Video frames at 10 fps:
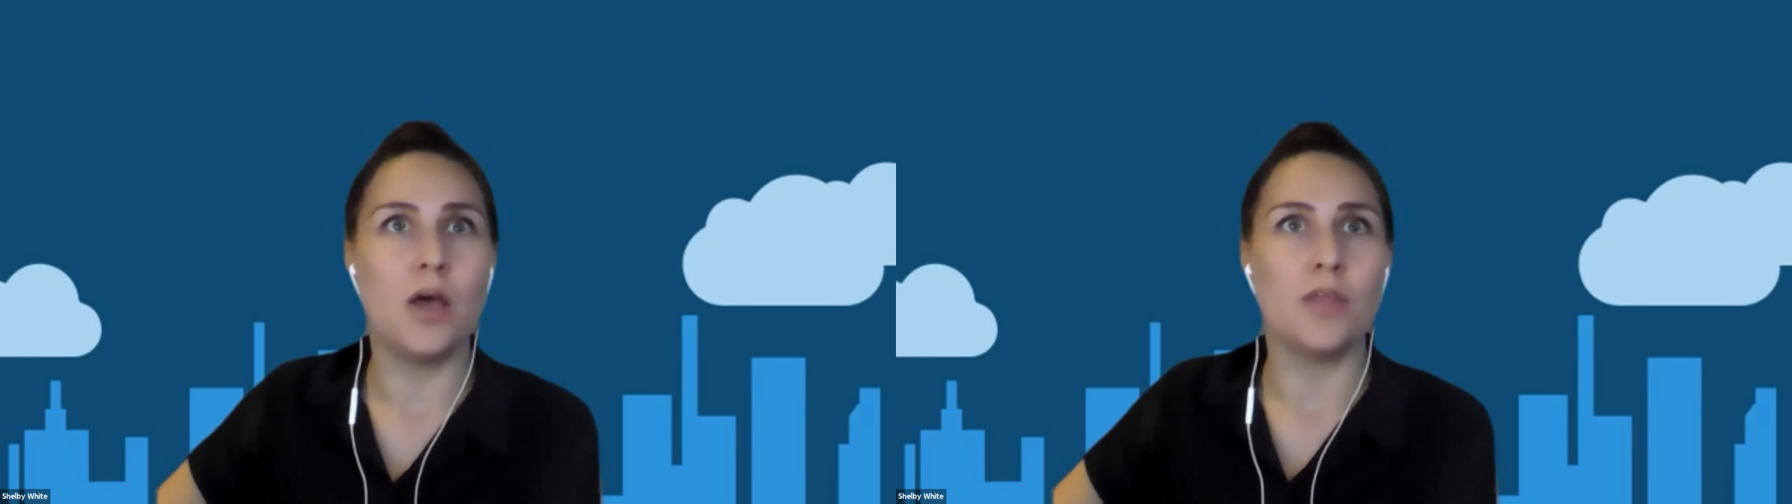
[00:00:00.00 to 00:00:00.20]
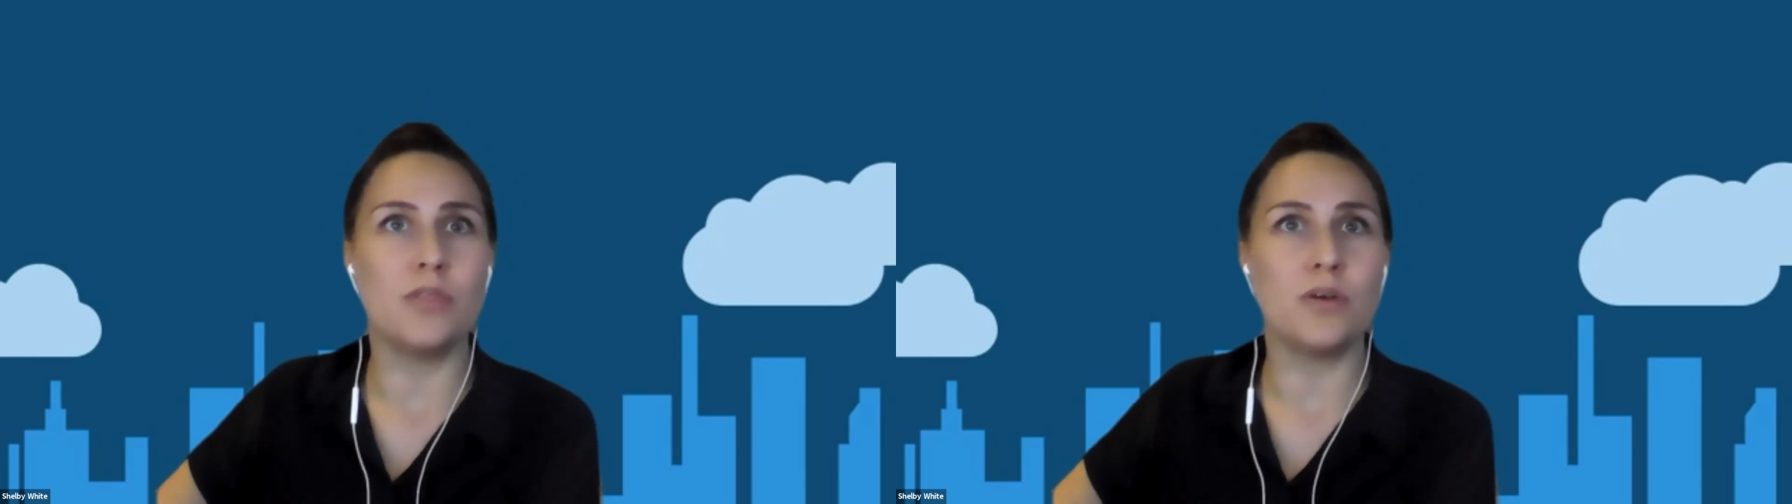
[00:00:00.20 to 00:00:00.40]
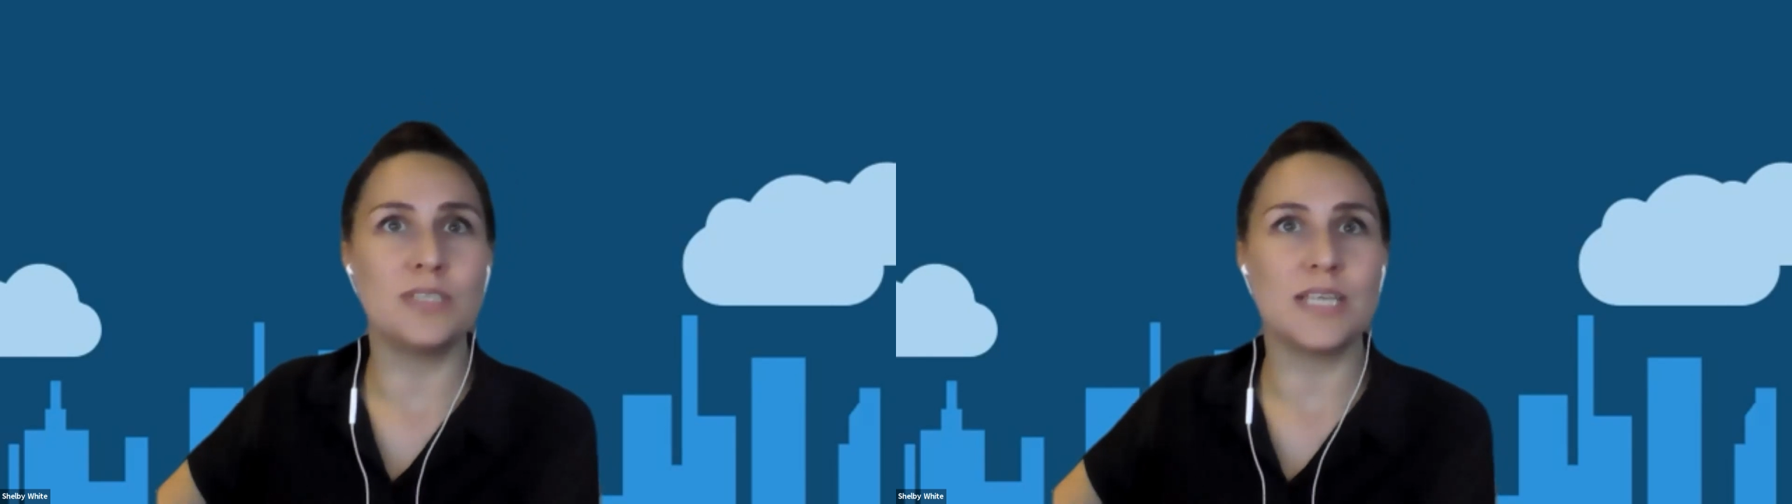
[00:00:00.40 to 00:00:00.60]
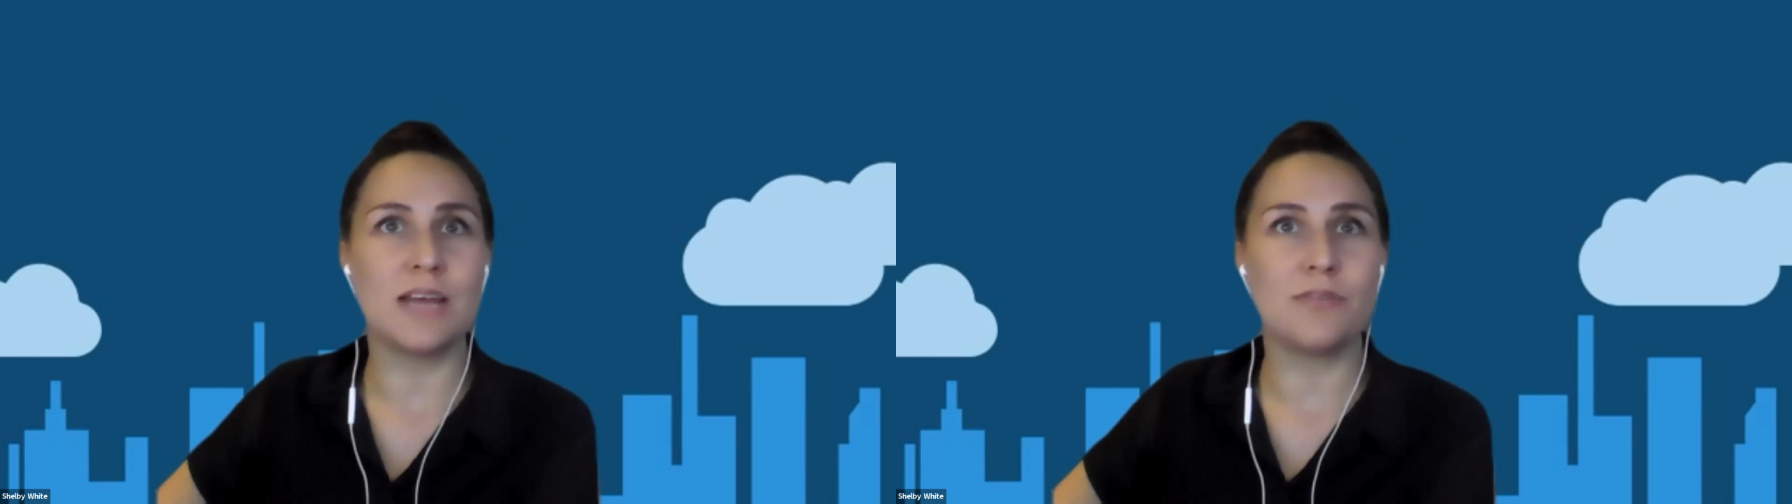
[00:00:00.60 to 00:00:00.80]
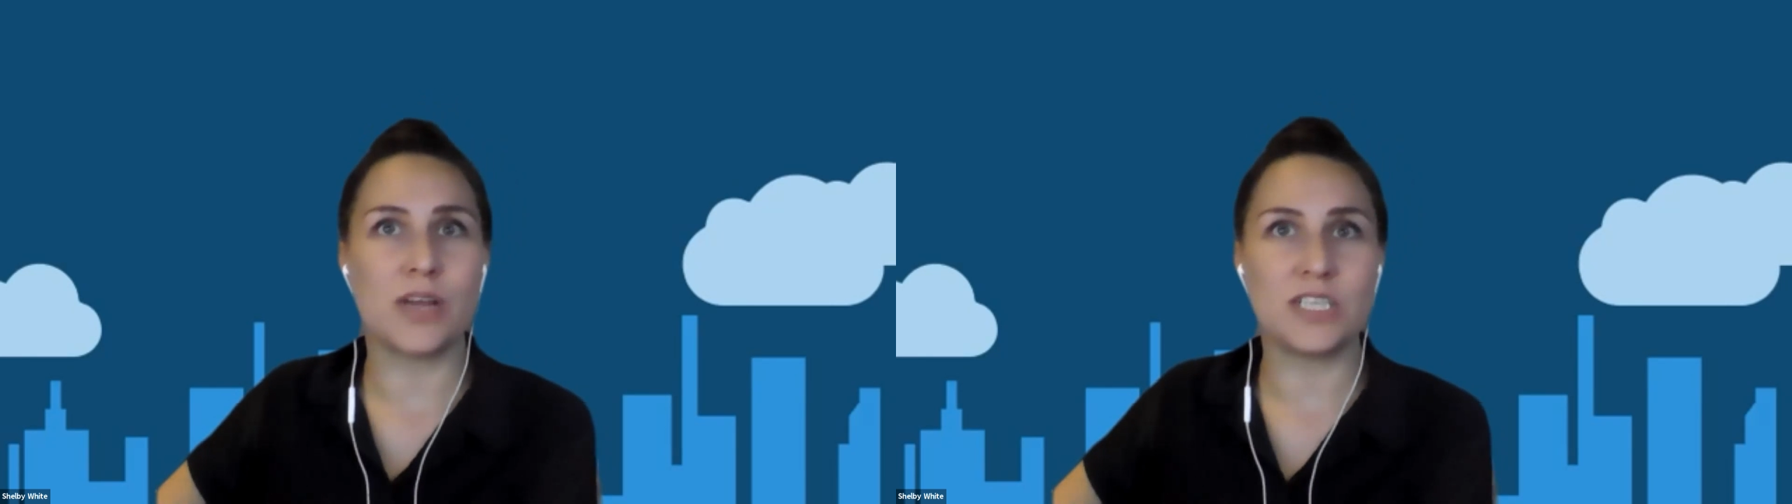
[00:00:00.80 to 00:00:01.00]
Those that
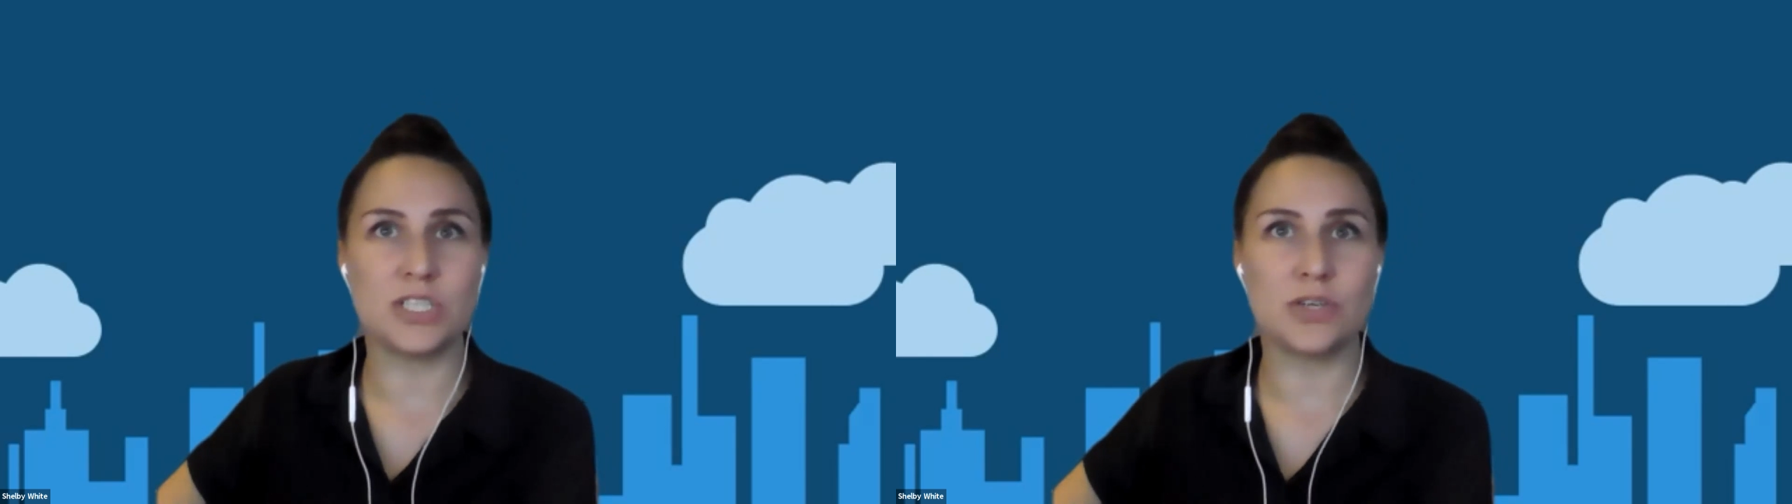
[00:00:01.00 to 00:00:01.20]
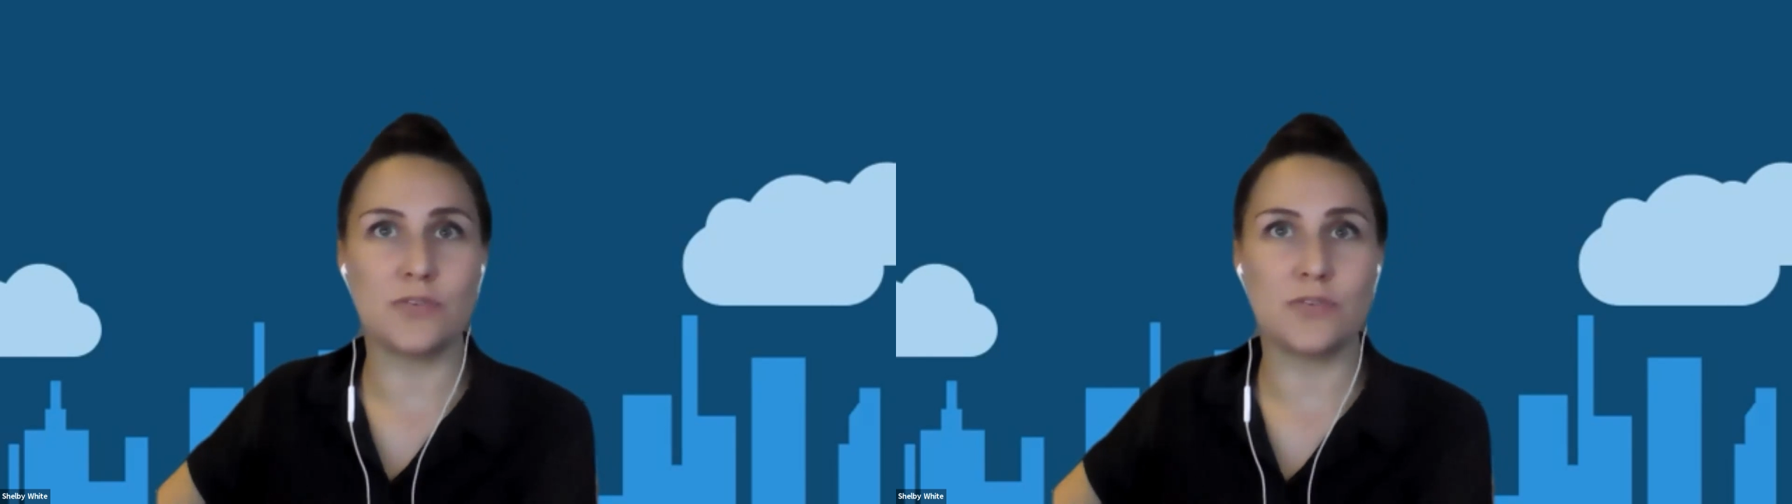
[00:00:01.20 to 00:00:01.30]
have registered